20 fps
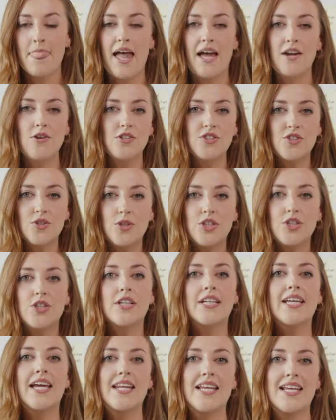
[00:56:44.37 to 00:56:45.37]
And also you're
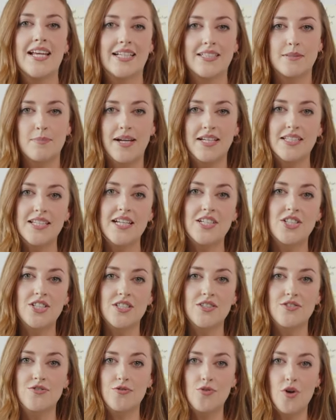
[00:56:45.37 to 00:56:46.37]
getting
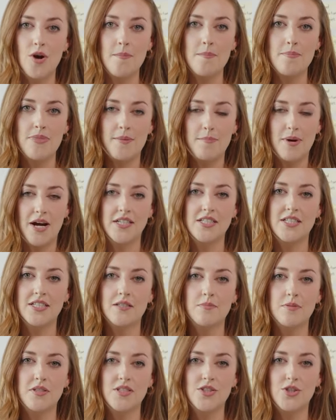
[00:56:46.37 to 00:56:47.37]
expectations from the
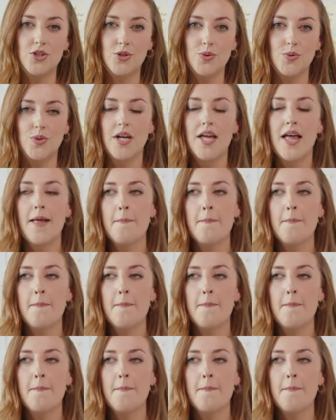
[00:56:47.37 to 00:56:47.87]
participants too.